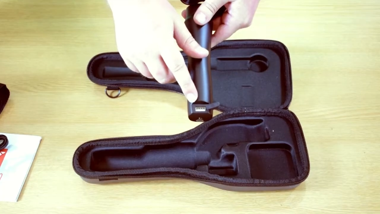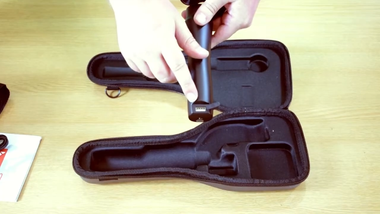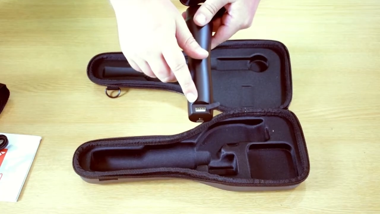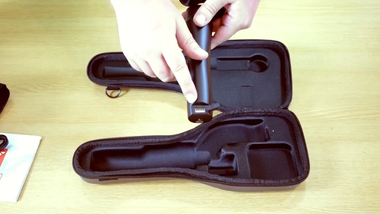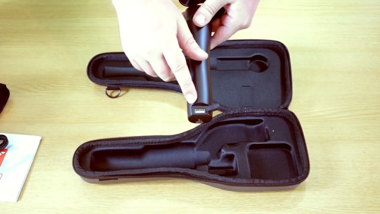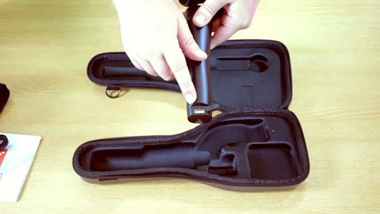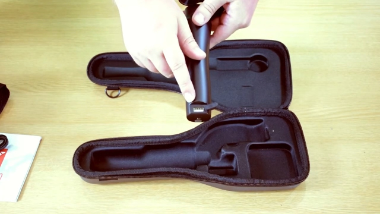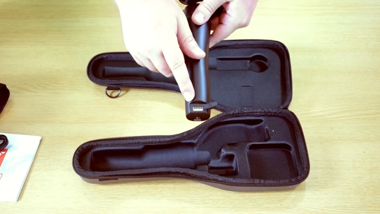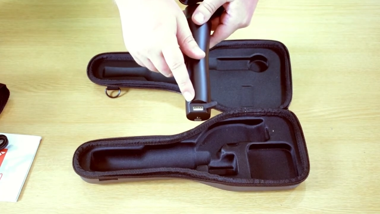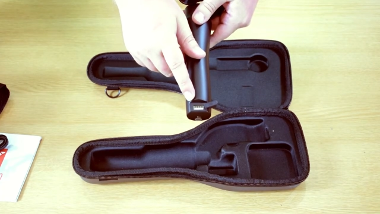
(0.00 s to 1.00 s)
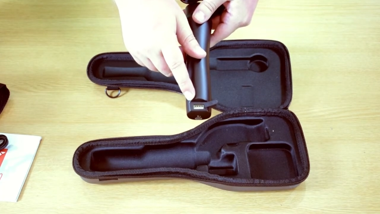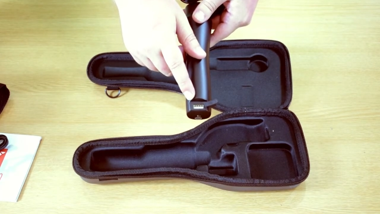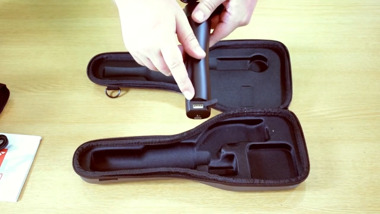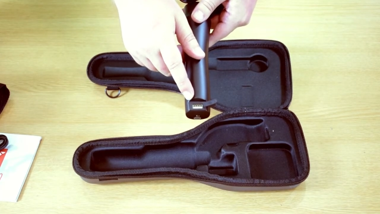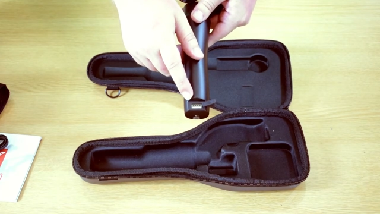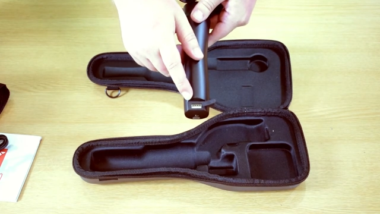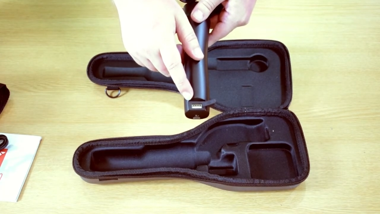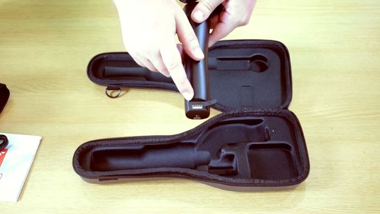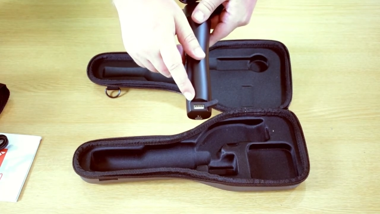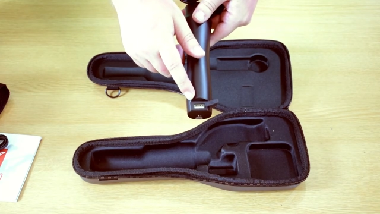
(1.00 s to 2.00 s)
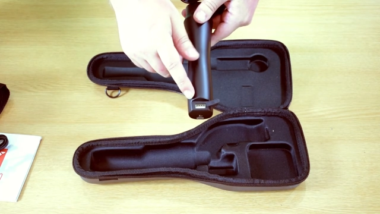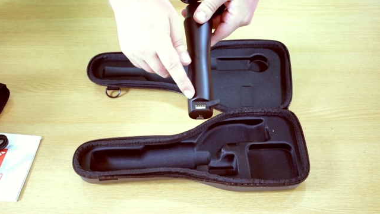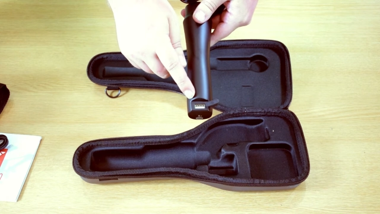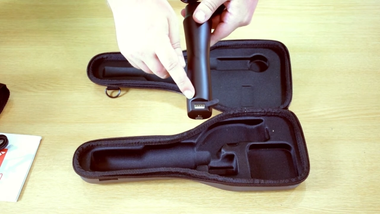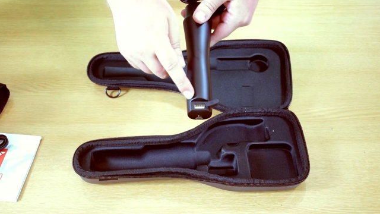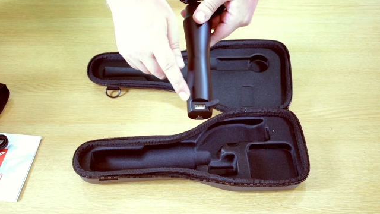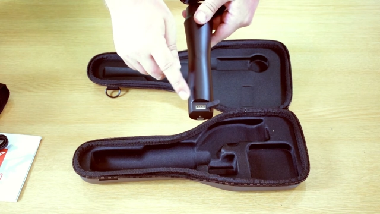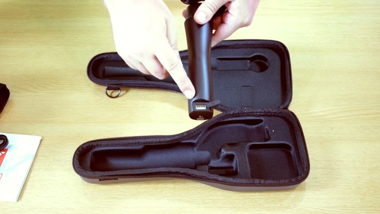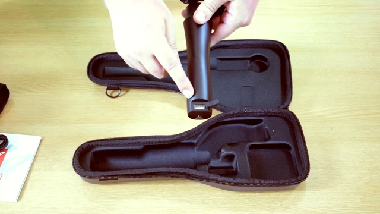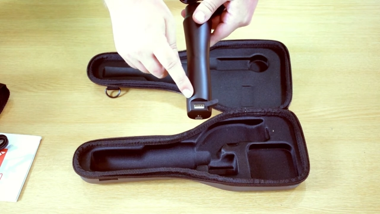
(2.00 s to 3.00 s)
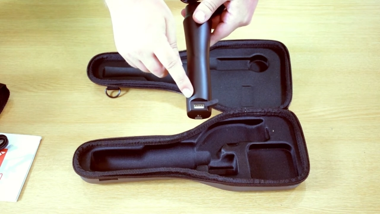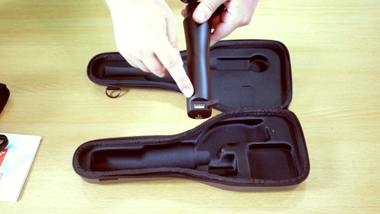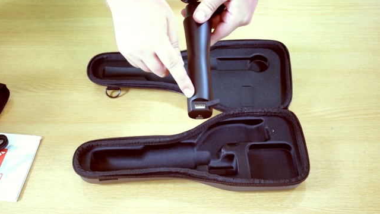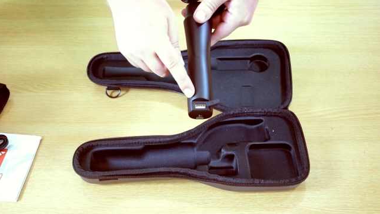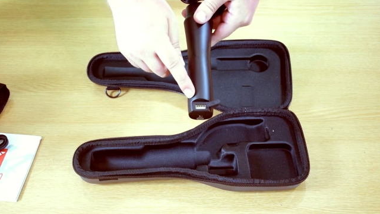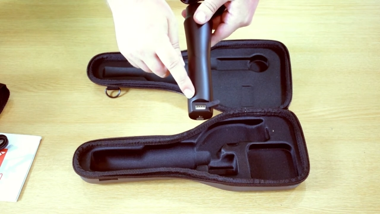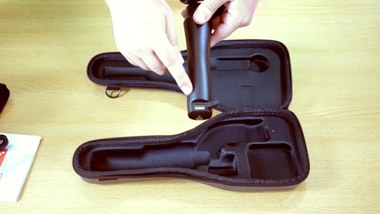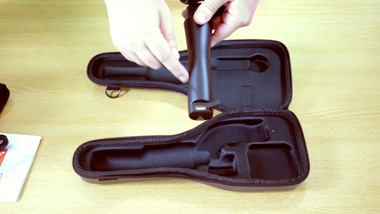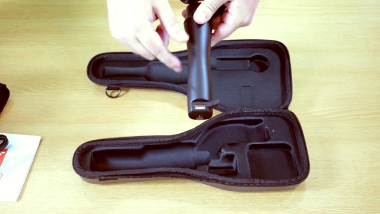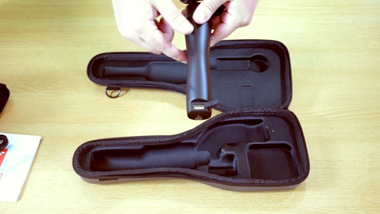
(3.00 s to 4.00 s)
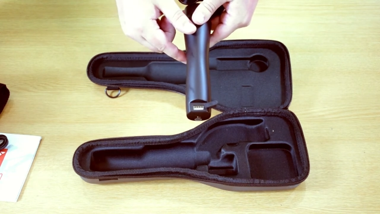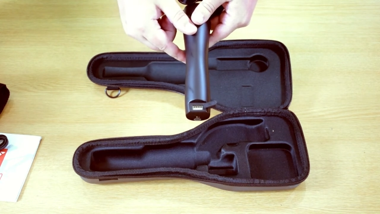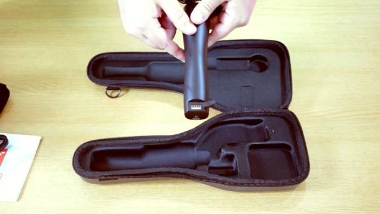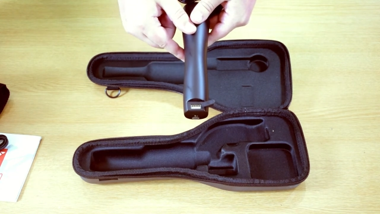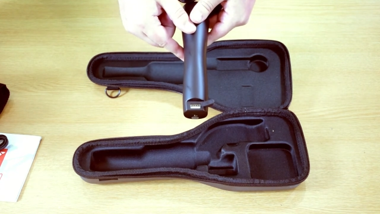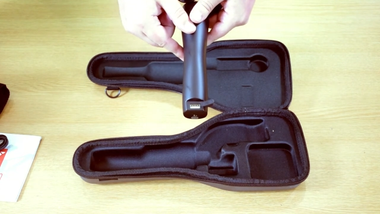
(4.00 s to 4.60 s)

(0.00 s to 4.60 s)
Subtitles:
Nobody's mouth can be seen.